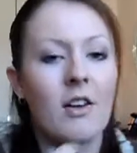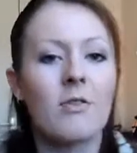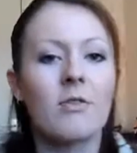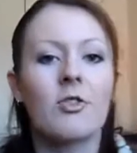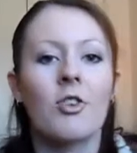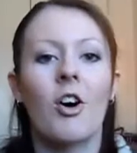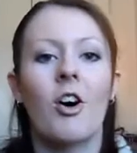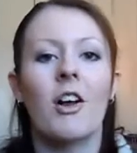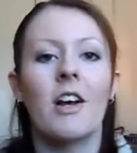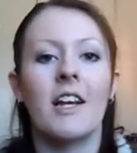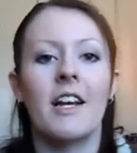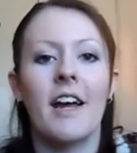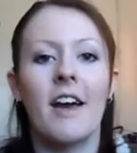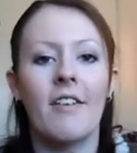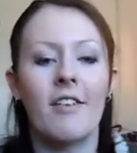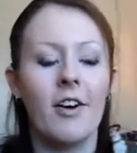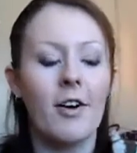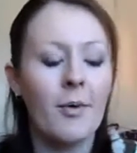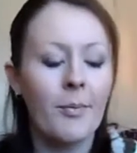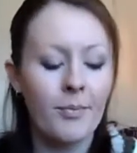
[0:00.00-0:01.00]
kind of trial and
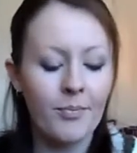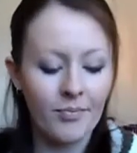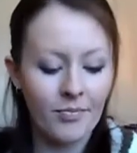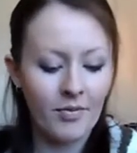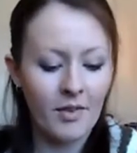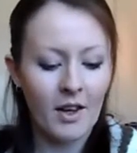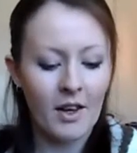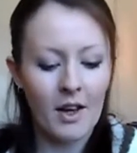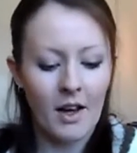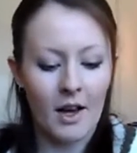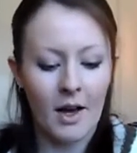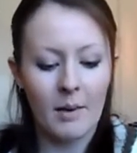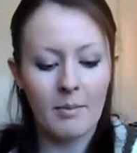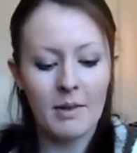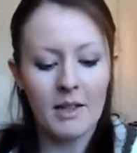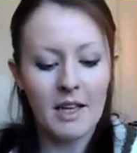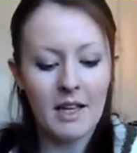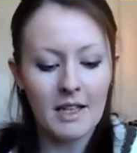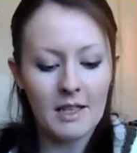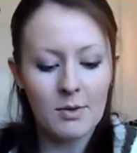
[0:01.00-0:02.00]
error. The
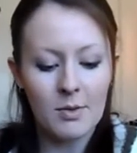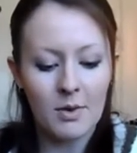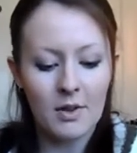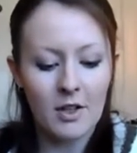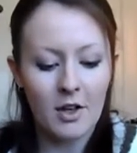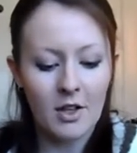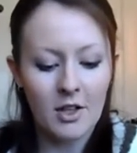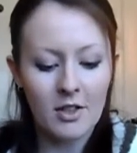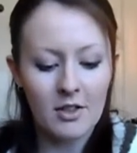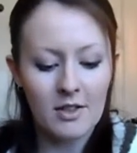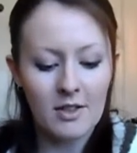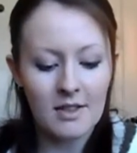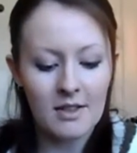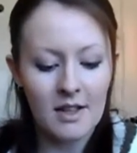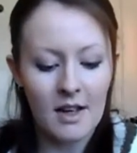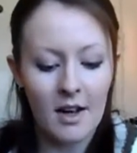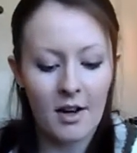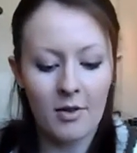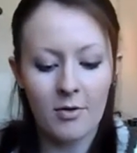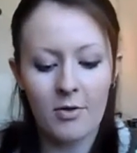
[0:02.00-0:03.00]
next one that I use
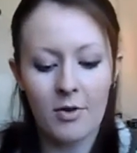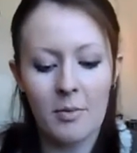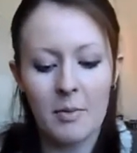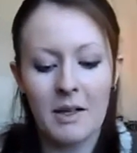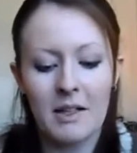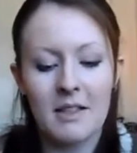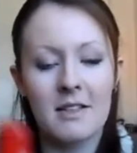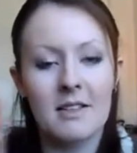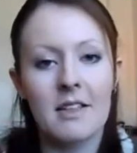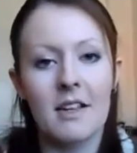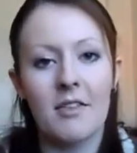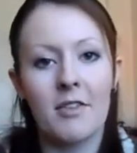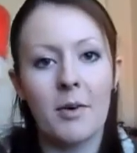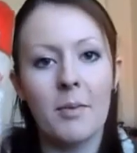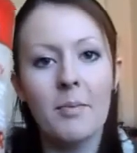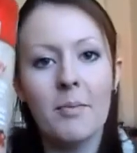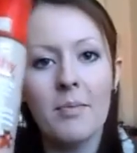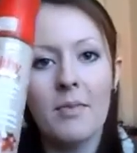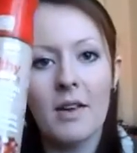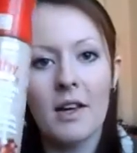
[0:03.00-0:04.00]
is the Healthy Mix
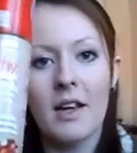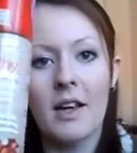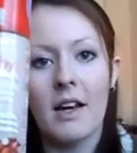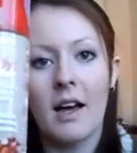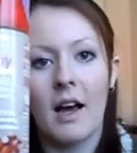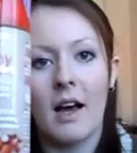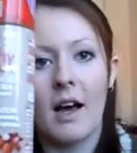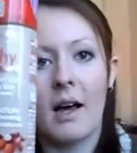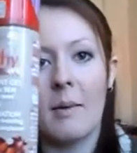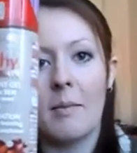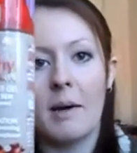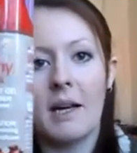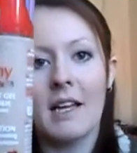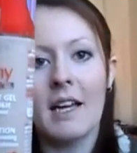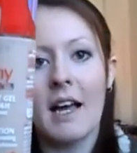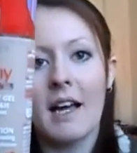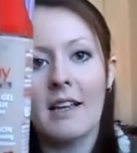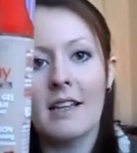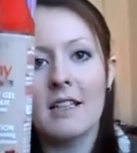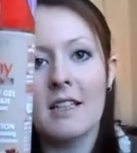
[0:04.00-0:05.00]
Serum.
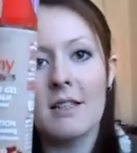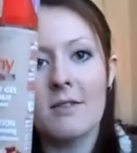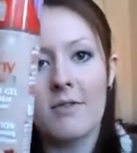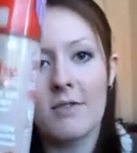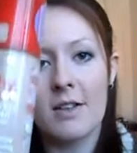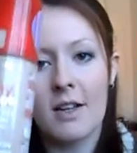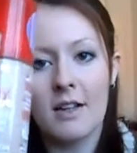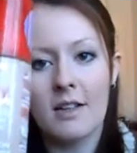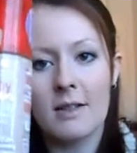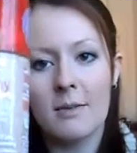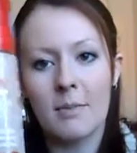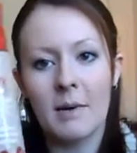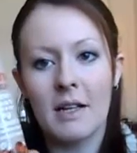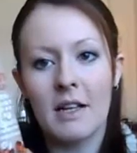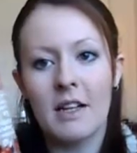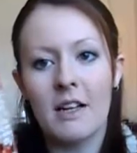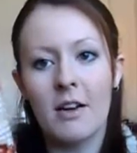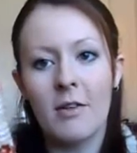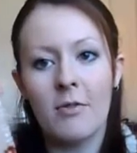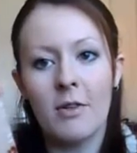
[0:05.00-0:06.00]
Again, this has
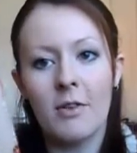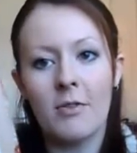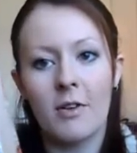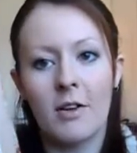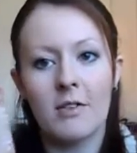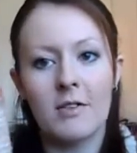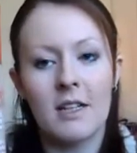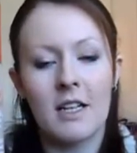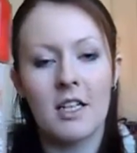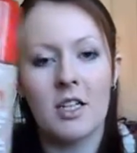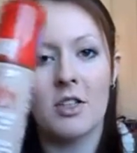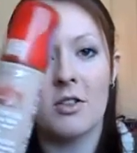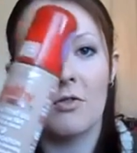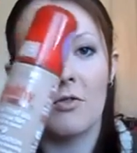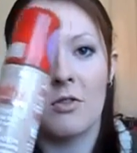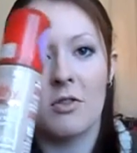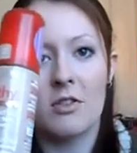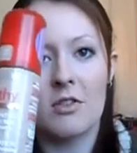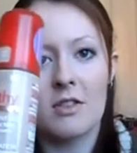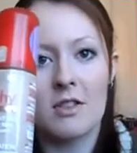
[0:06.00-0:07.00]
been a lovely foundation
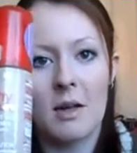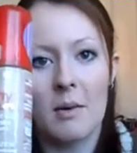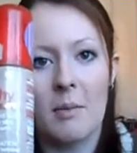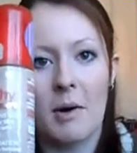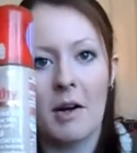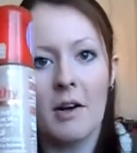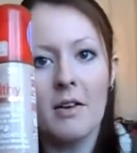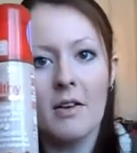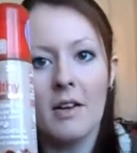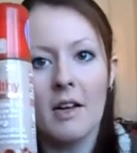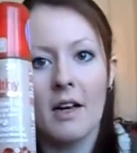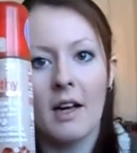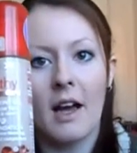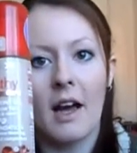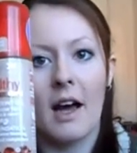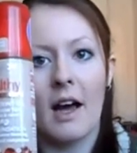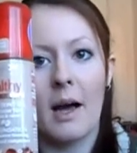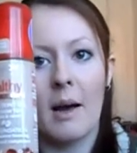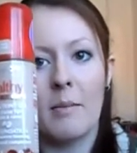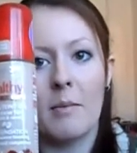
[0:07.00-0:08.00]
through the summer.
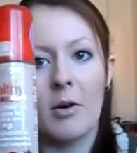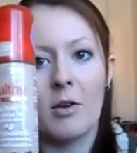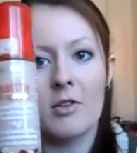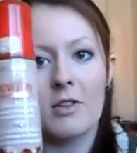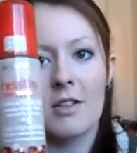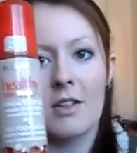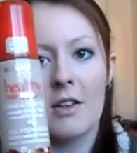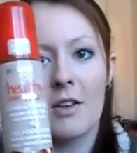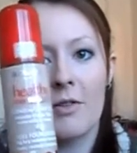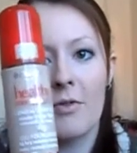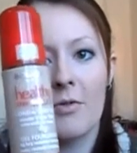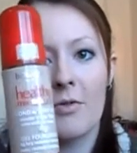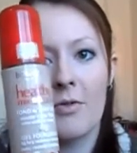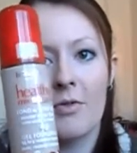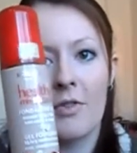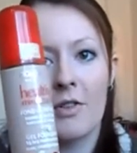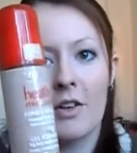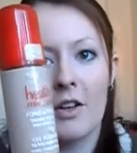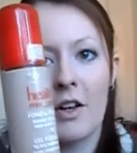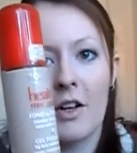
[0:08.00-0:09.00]
Lots of
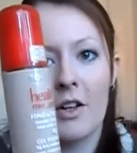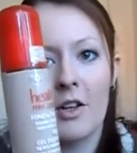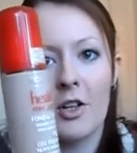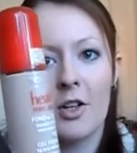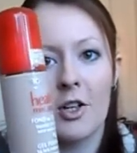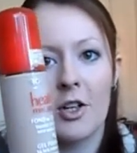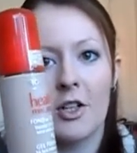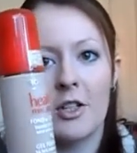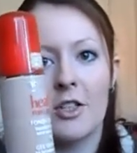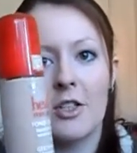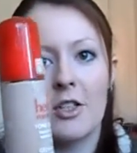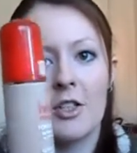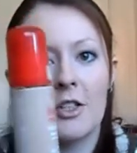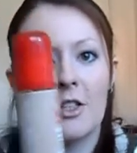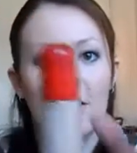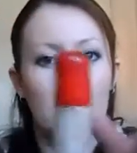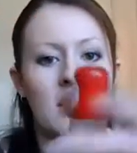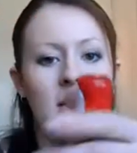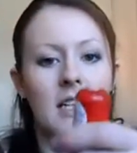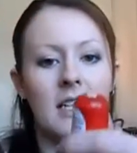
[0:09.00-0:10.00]
good
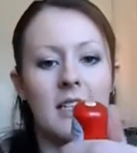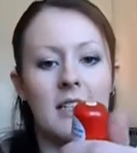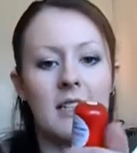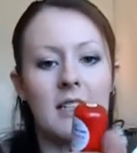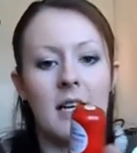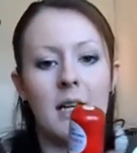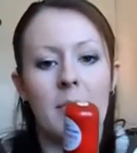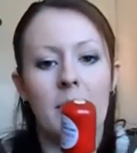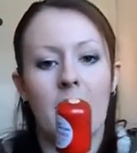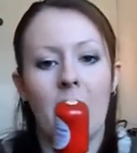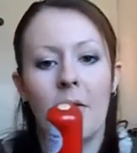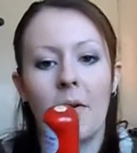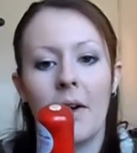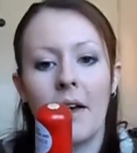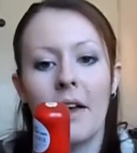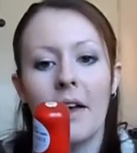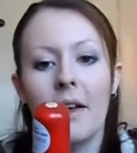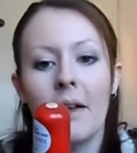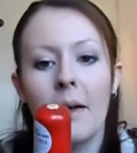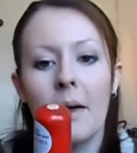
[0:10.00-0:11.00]
things said about
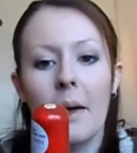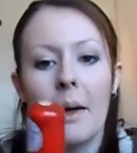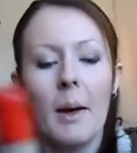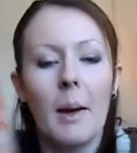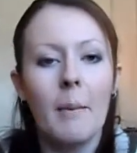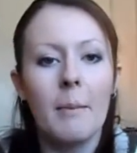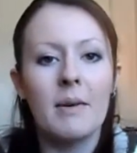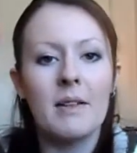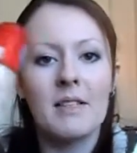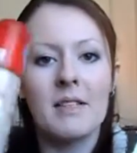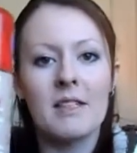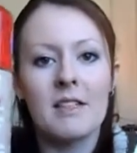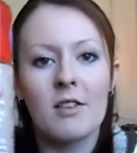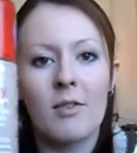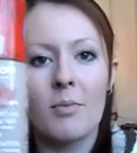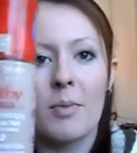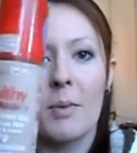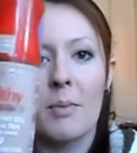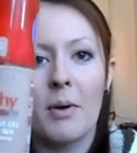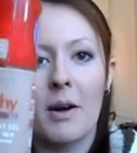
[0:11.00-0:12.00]
it. But since
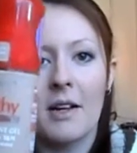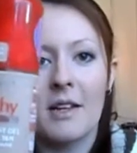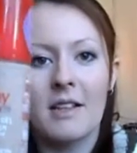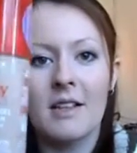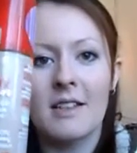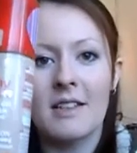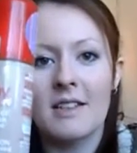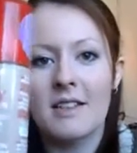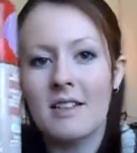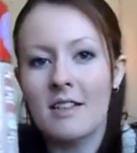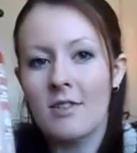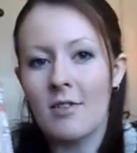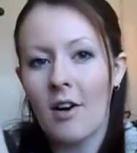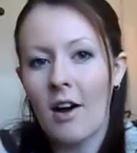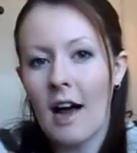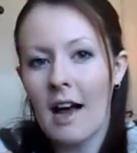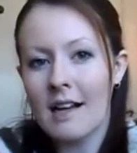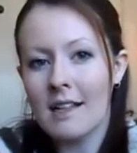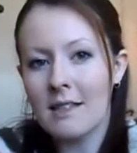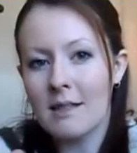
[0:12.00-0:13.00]
I've been pregnant, this has
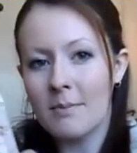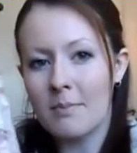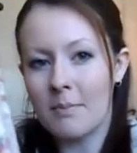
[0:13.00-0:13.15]
not